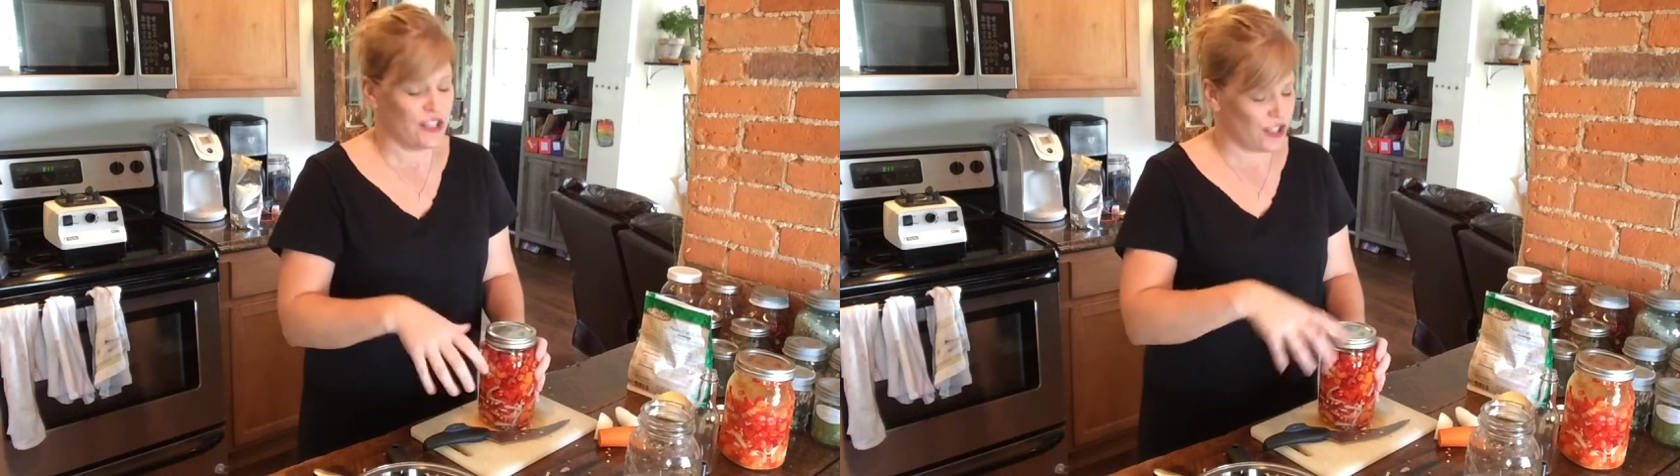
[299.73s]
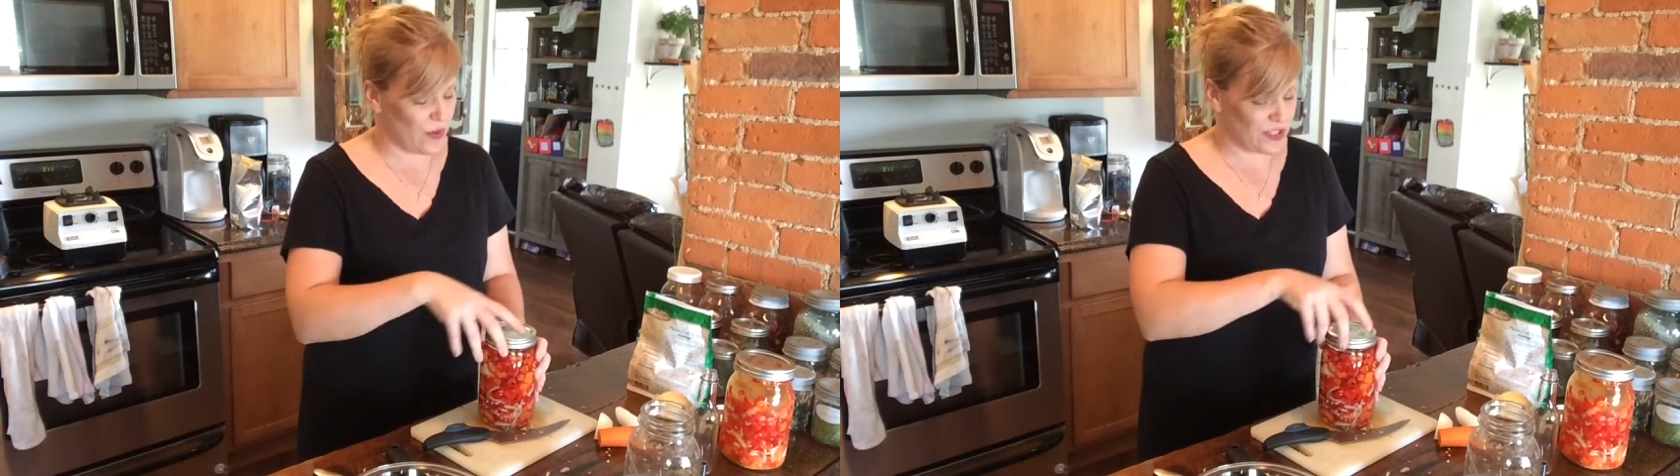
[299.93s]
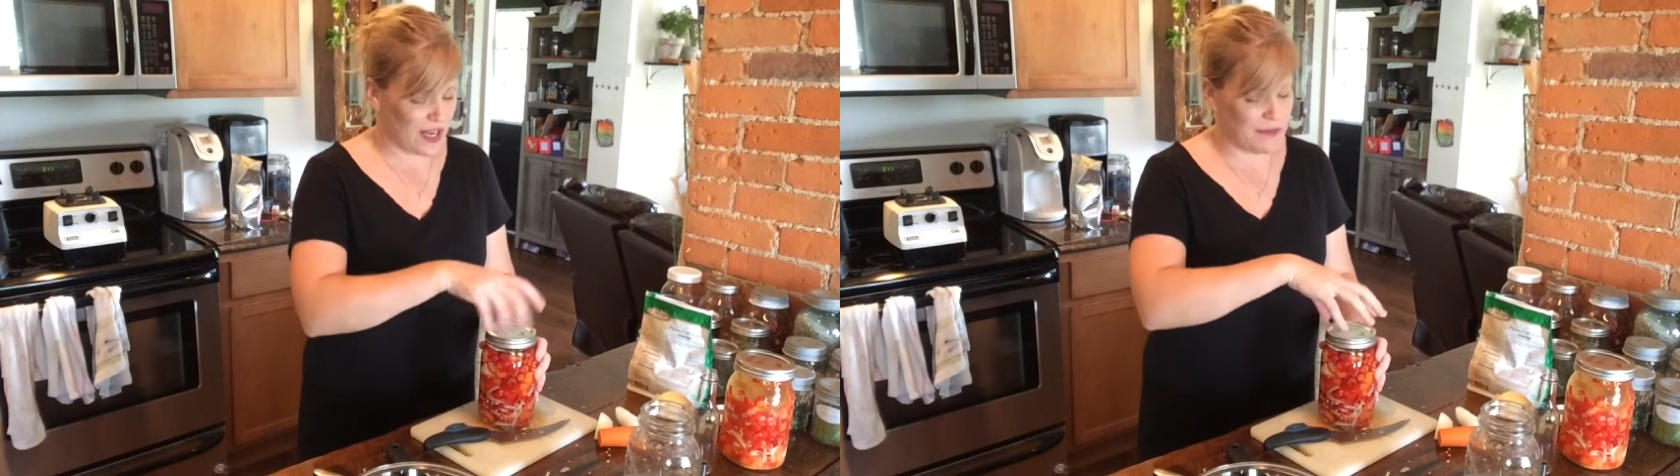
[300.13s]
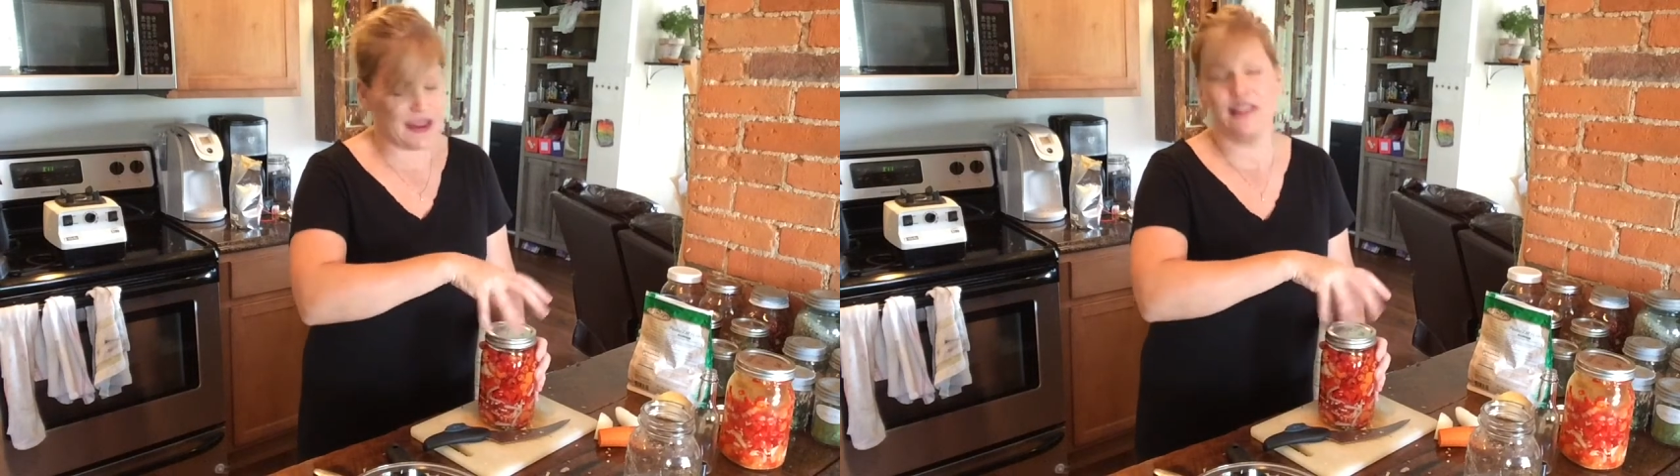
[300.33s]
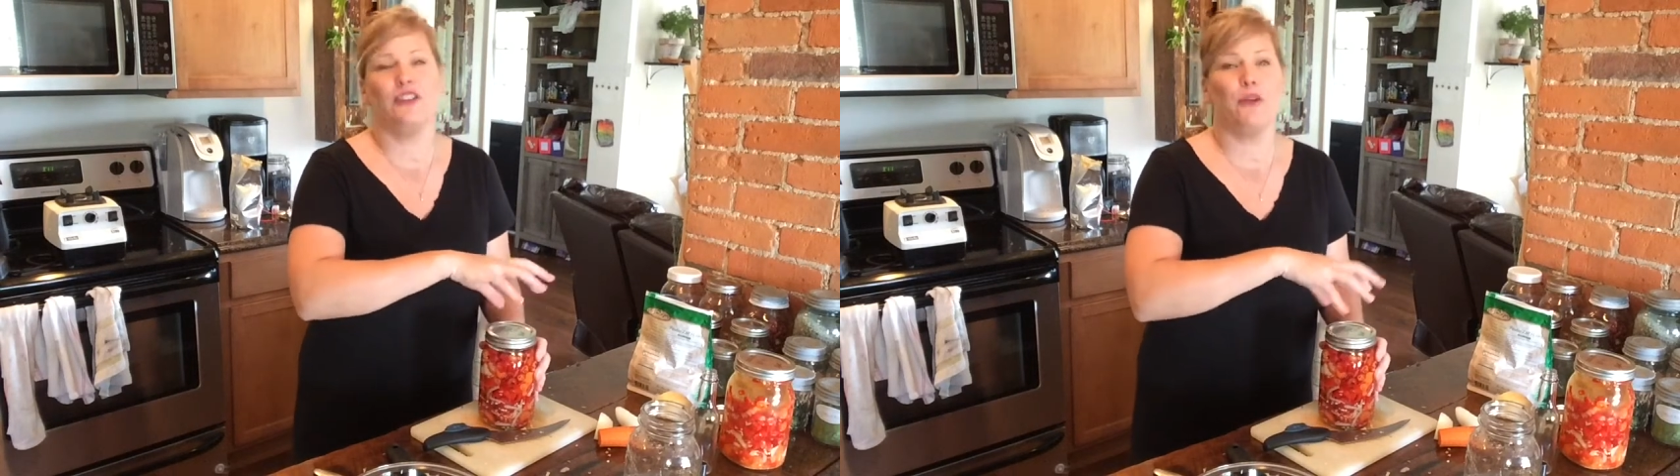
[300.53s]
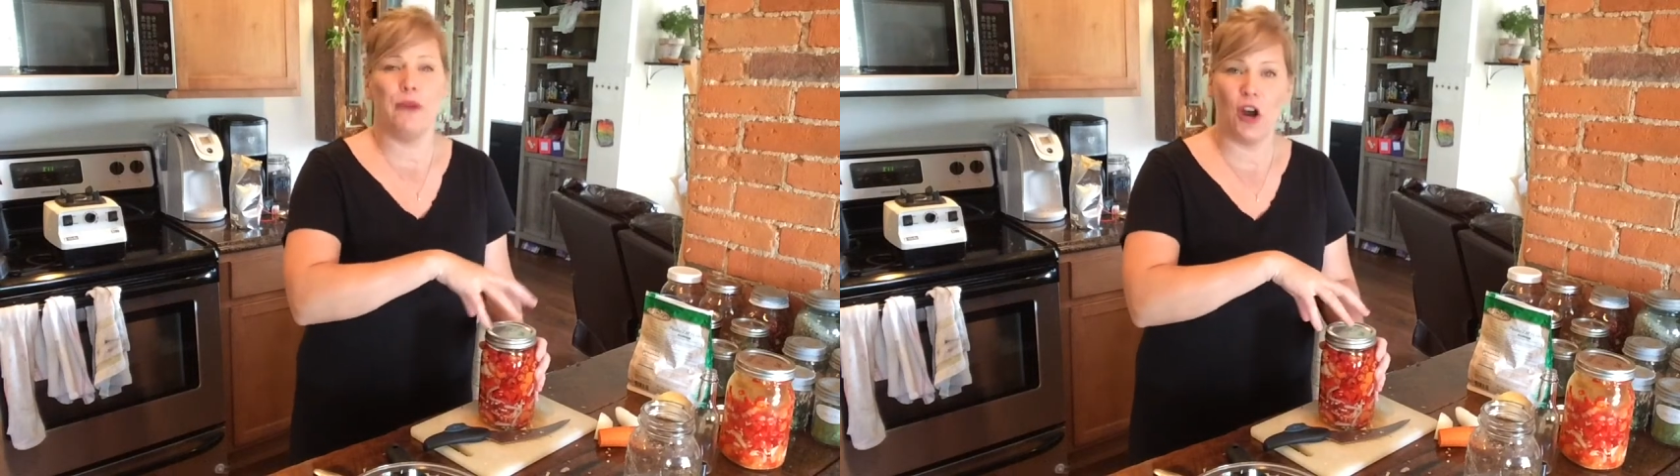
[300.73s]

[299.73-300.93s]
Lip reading: so it's going to be a little bit